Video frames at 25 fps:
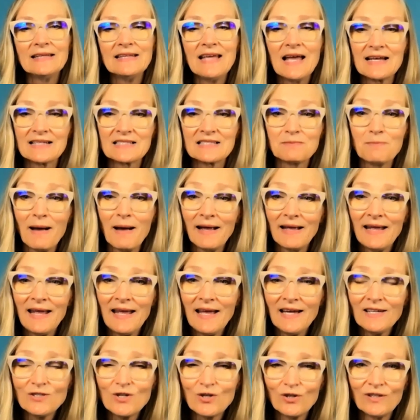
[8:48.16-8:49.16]
Yes, my
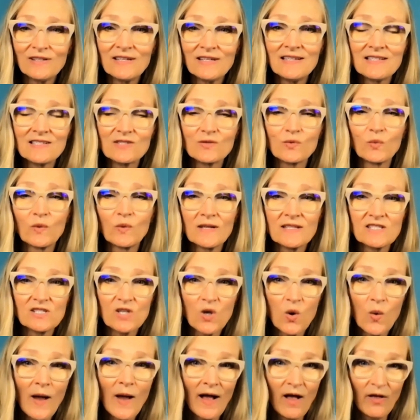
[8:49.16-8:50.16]
handle is
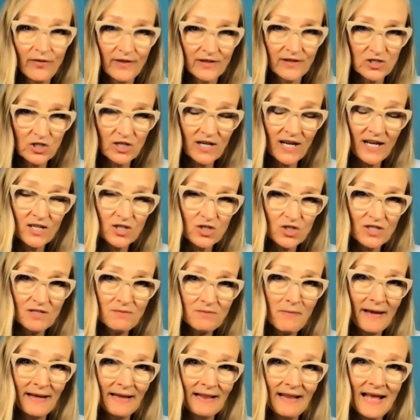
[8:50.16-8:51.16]
Riczo Health
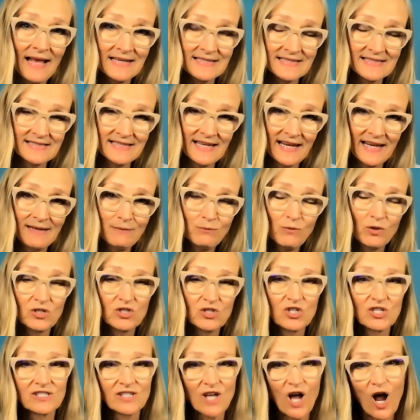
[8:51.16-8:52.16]
Education, my last name,
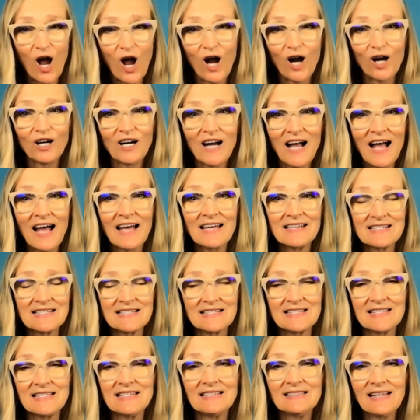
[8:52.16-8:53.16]
which is
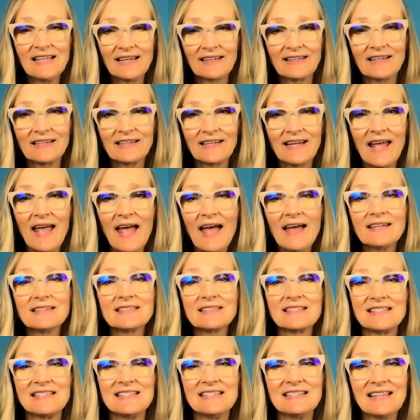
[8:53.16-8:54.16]
R-I-C like in
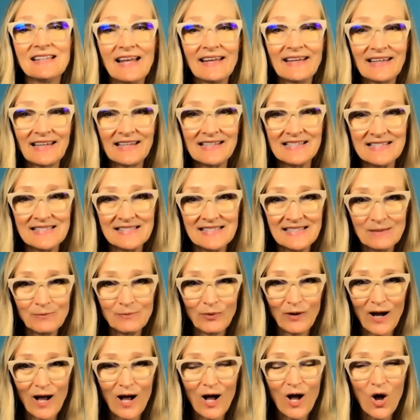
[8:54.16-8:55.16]
cat, Z like in
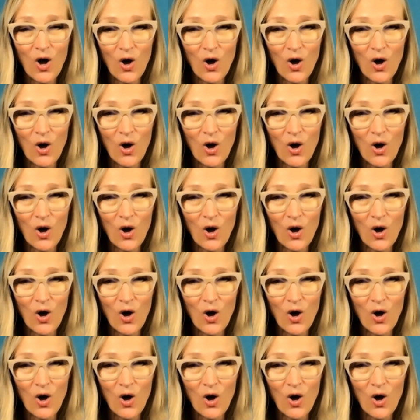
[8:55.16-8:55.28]
zebra,